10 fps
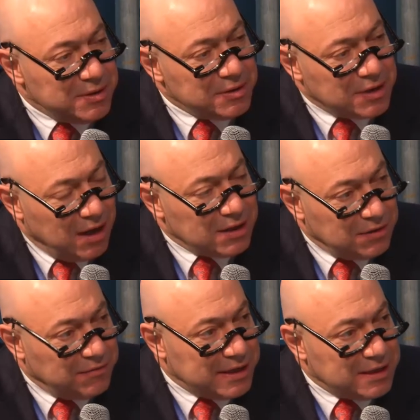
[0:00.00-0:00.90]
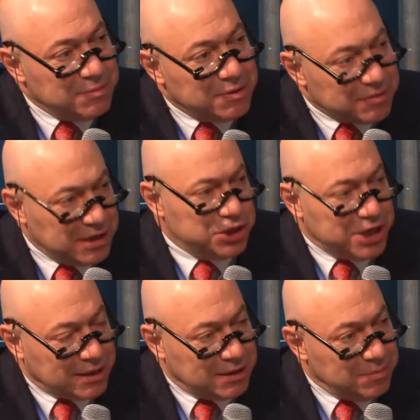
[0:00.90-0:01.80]
cultivate them, and
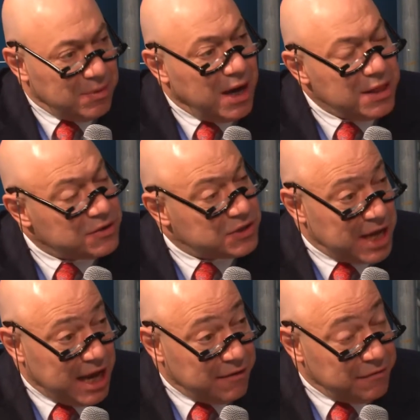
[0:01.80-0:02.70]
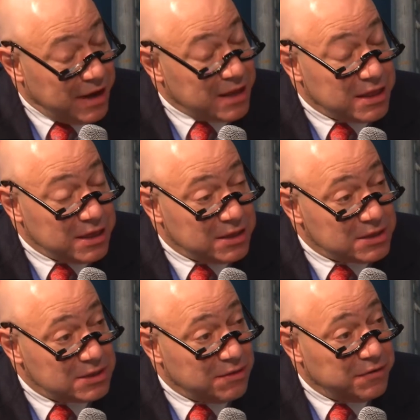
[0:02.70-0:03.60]
re-inject them. Others have. I think this
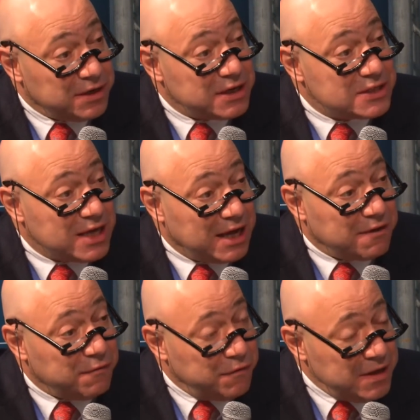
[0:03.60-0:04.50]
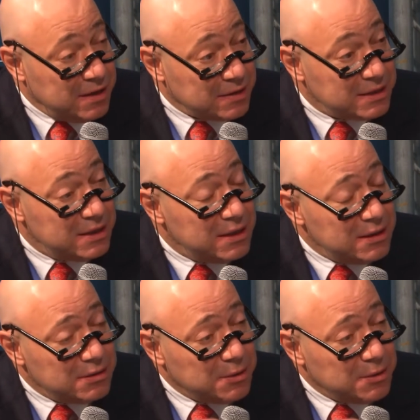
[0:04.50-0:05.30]
is a very exciting field. The